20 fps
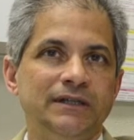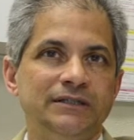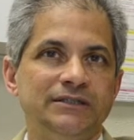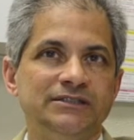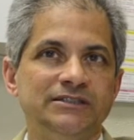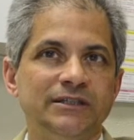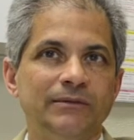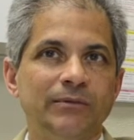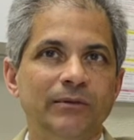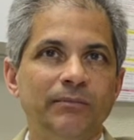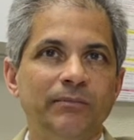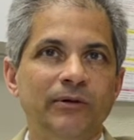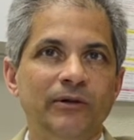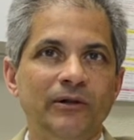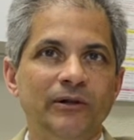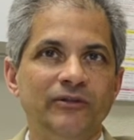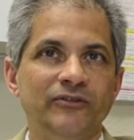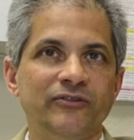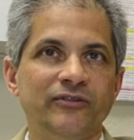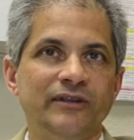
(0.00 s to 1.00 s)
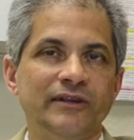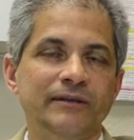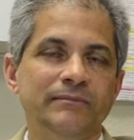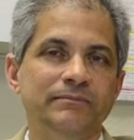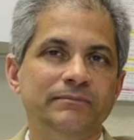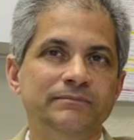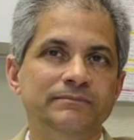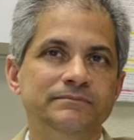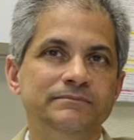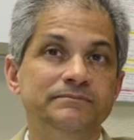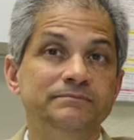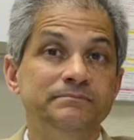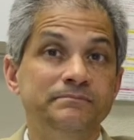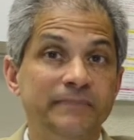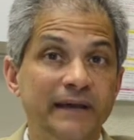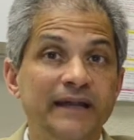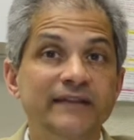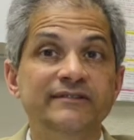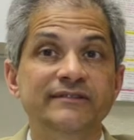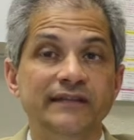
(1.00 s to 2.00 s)
Cerebral palsy
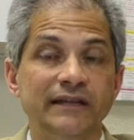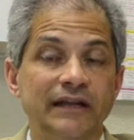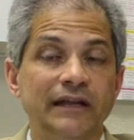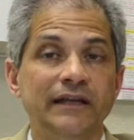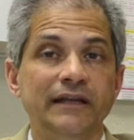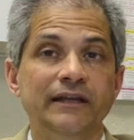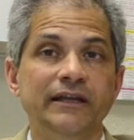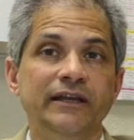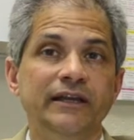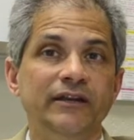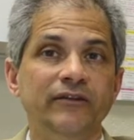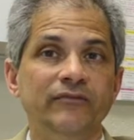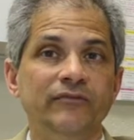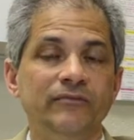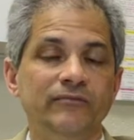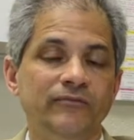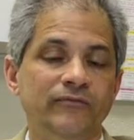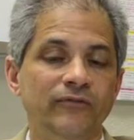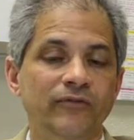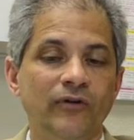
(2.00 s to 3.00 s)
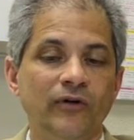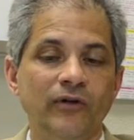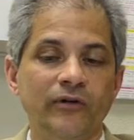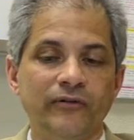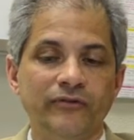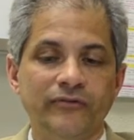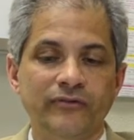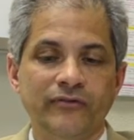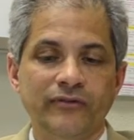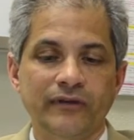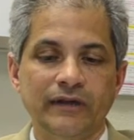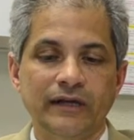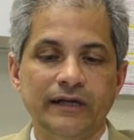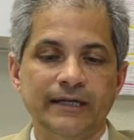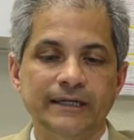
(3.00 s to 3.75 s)
basically involves